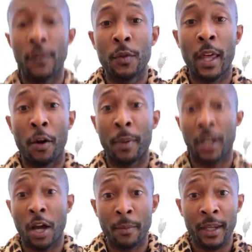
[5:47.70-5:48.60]
you that are
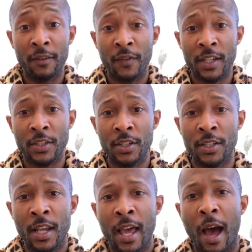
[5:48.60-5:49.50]
becoming
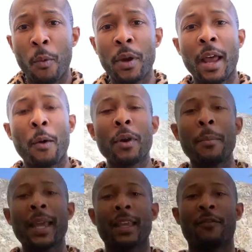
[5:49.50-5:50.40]
investors. I want to
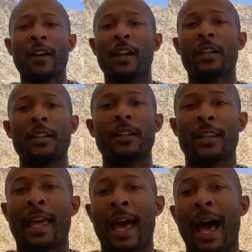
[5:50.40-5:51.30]
make it very clear
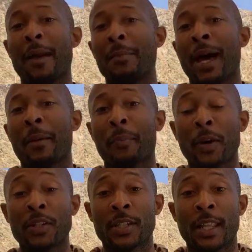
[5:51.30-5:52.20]
that I'm not a
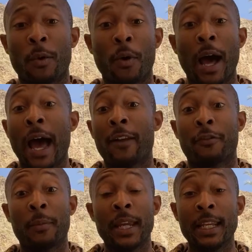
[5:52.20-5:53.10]
person that will hide
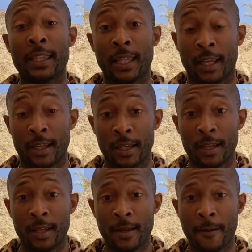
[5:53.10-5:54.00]
from anything.
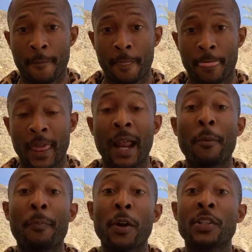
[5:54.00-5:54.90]
That I'm
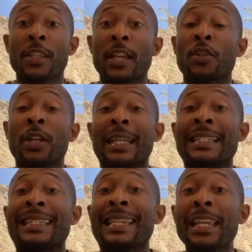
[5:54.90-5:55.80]
a person that's going to
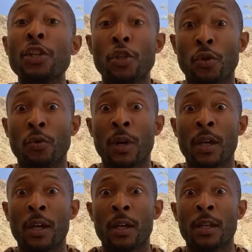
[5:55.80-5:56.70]
continue
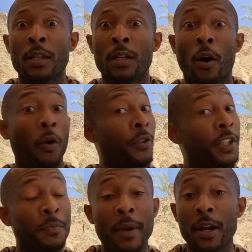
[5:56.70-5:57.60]
on
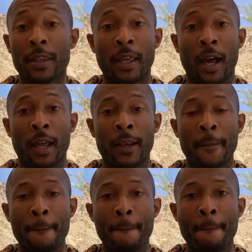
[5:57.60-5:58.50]
this marathon.
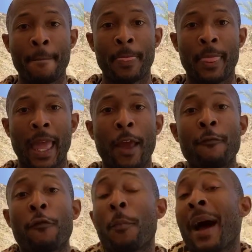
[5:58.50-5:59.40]

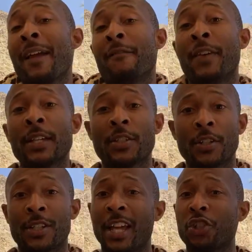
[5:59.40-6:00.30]
And for my
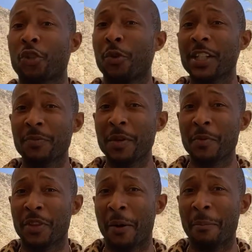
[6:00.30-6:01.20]
investors that trust me
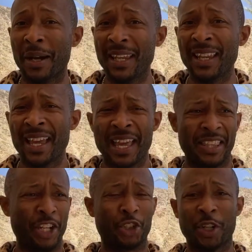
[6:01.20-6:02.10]
with their money,
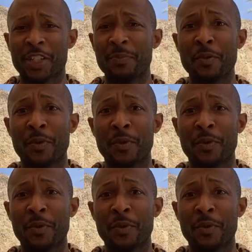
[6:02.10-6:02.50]
that trust me with